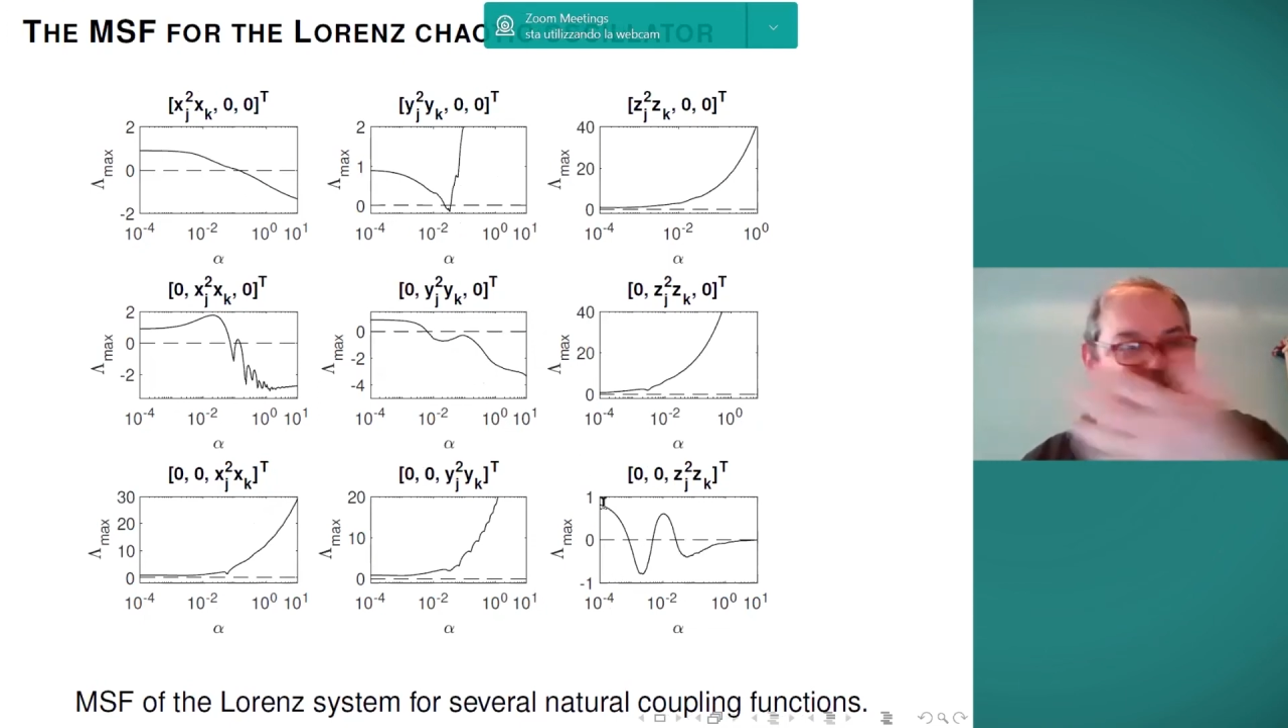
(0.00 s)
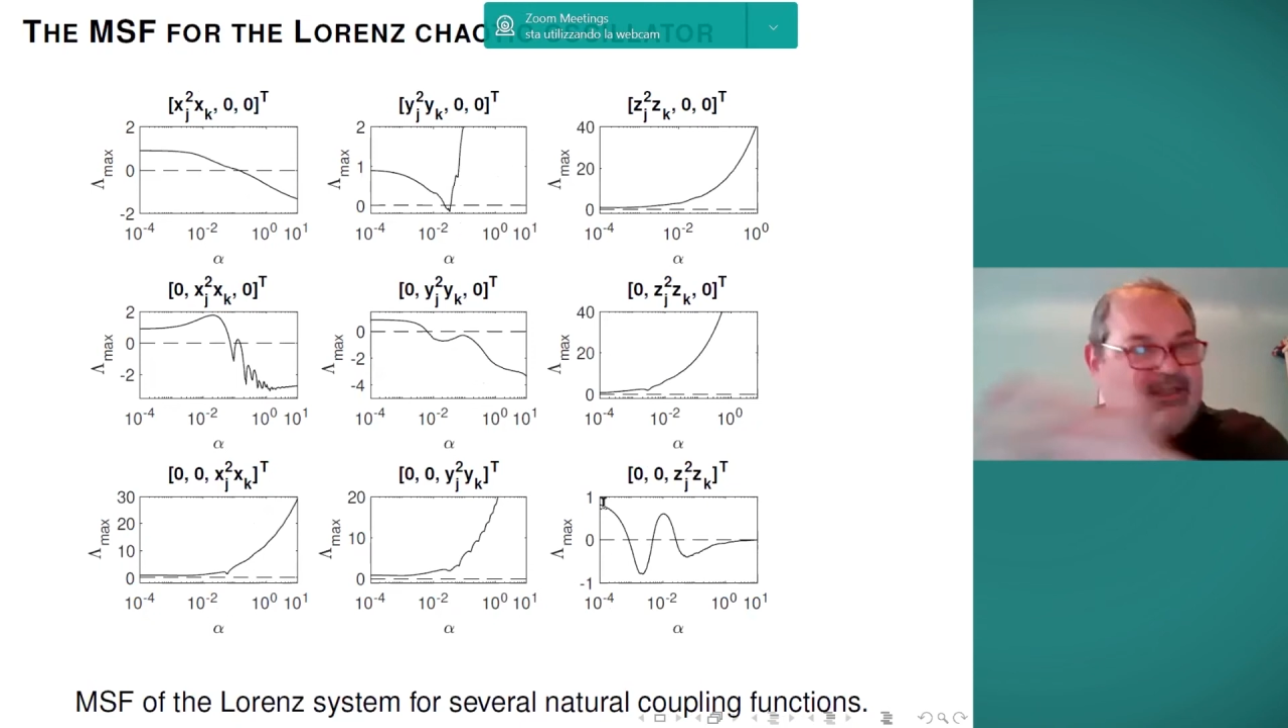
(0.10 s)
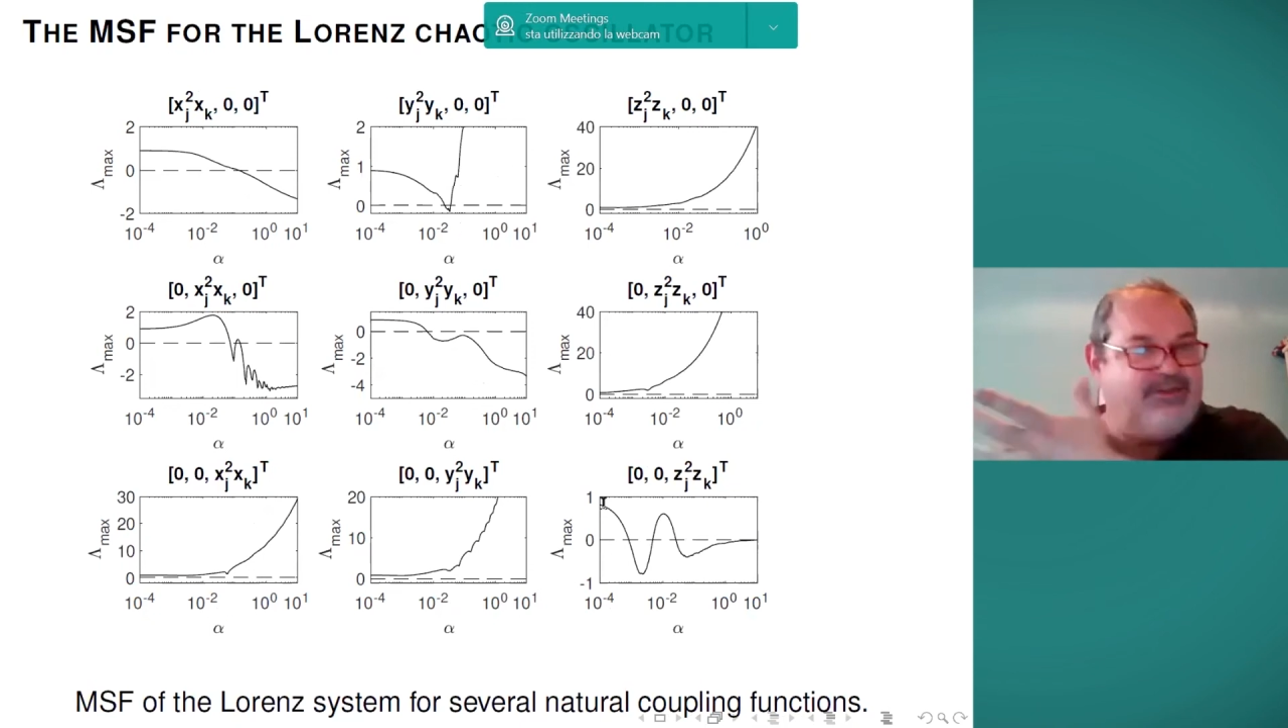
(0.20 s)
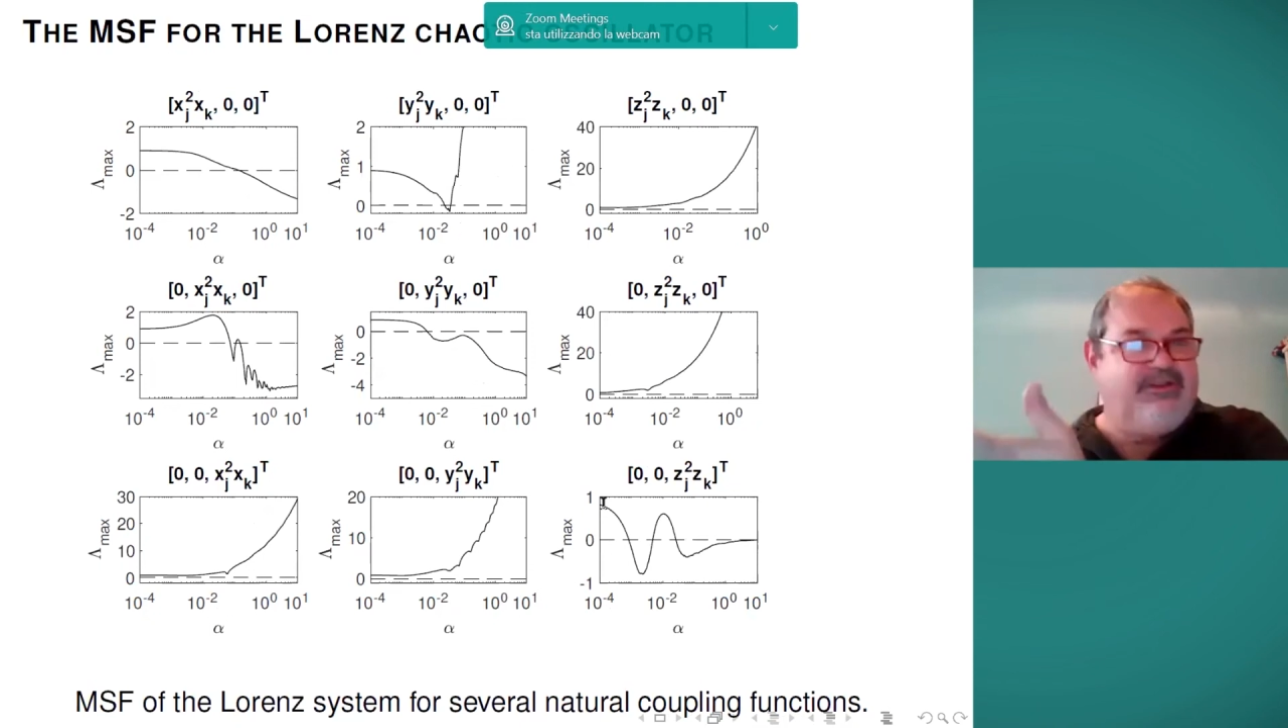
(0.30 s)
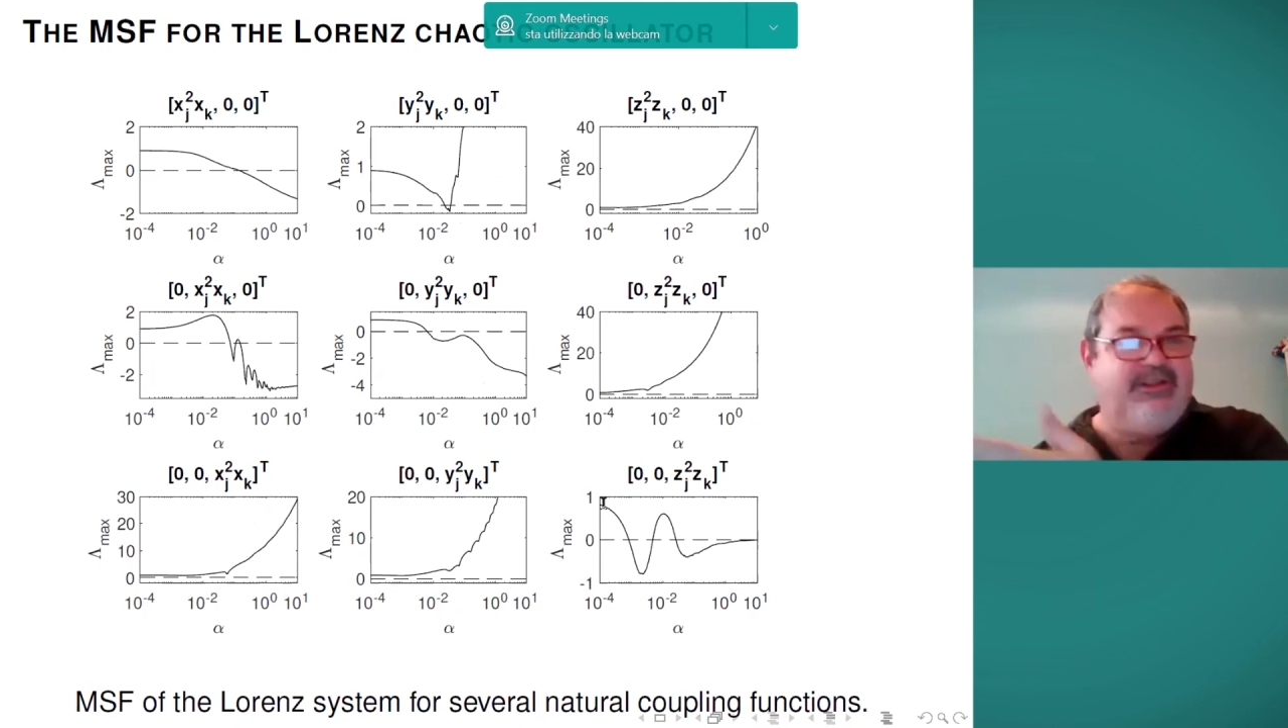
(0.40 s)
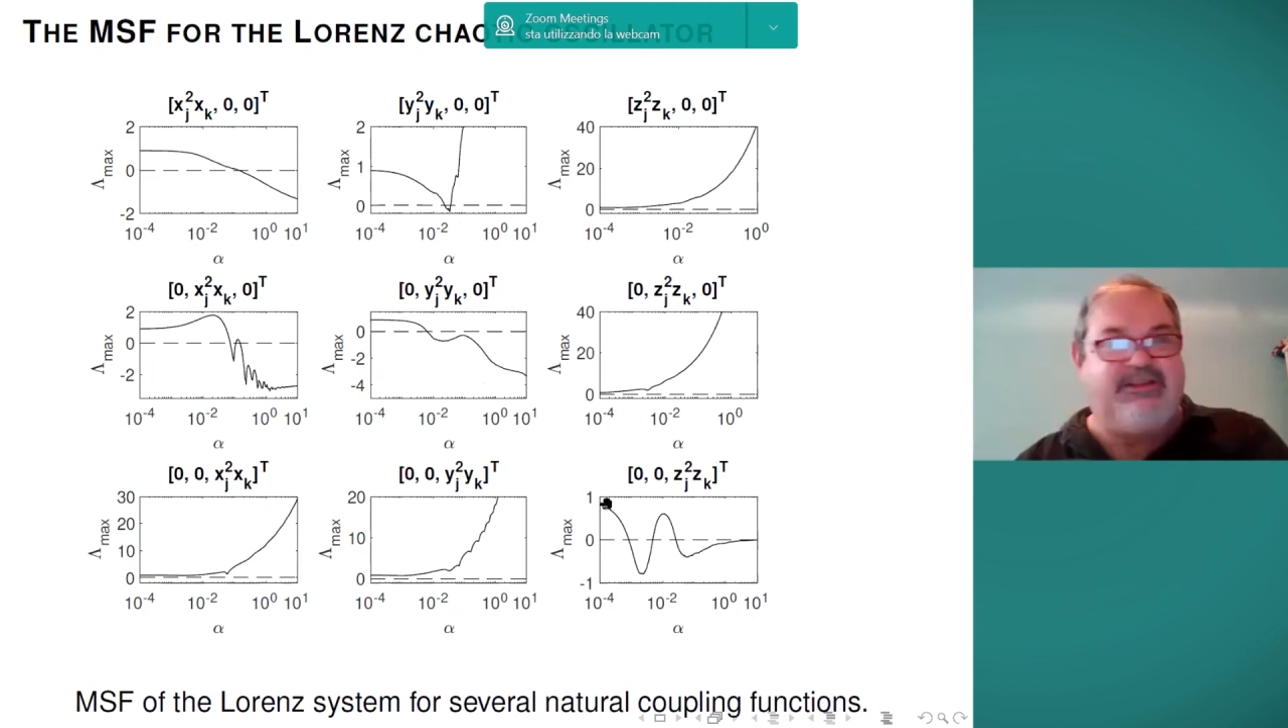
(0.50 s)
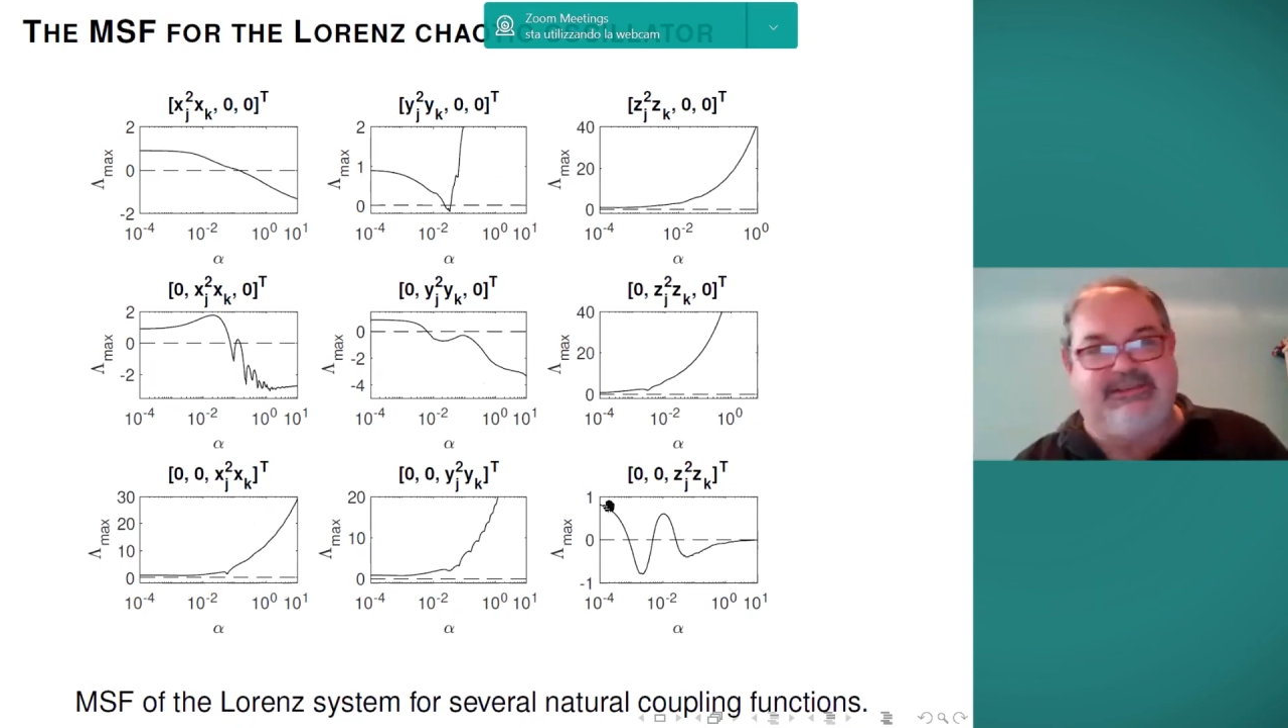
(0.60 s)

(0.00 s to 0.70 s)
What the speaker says: that you didn't